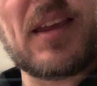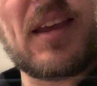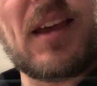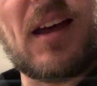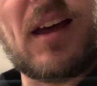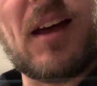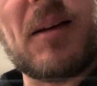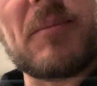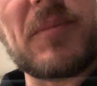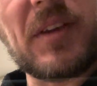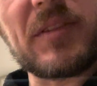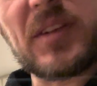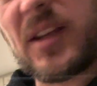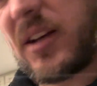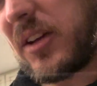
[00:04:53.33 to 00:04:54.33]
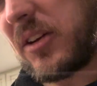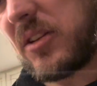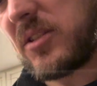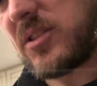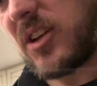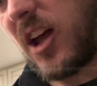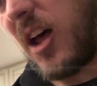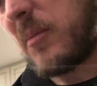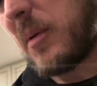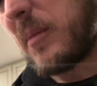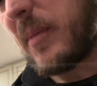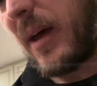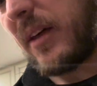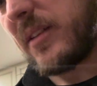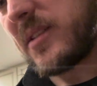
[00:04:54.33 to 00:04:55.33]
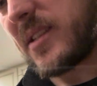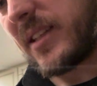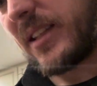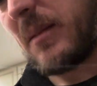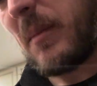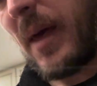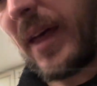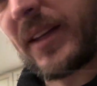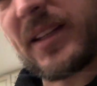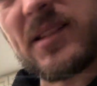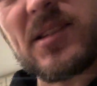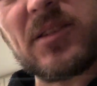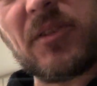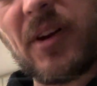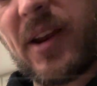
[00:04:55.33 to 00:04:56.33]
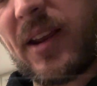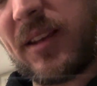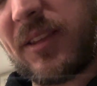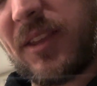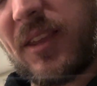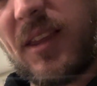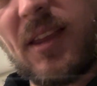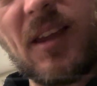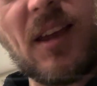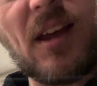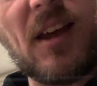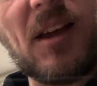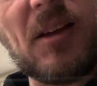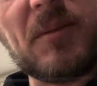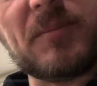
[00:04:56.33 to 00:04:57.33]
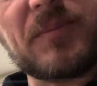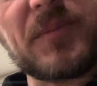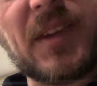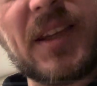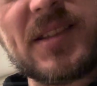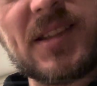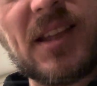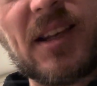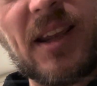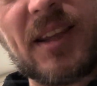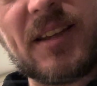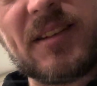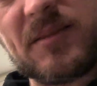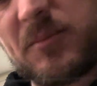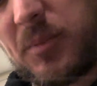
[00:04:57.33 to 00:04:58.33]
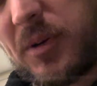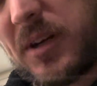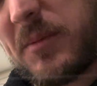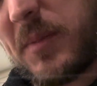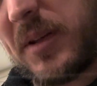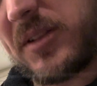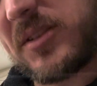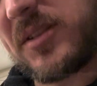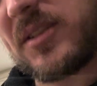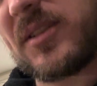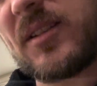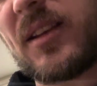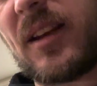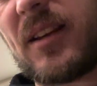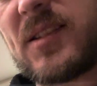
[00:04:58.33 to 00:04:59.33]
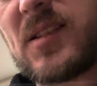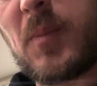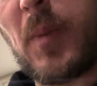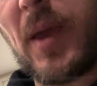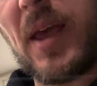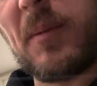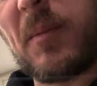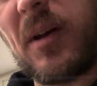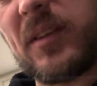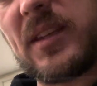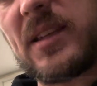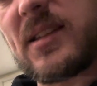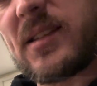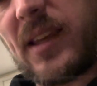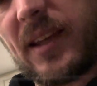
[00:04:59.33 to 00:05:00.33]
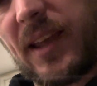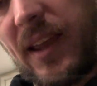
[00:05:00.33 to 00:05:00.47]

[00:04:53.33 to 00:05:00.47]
they've done a good job at balancing the magnet strength, Like I said, I can pretty much kind of spam on these like I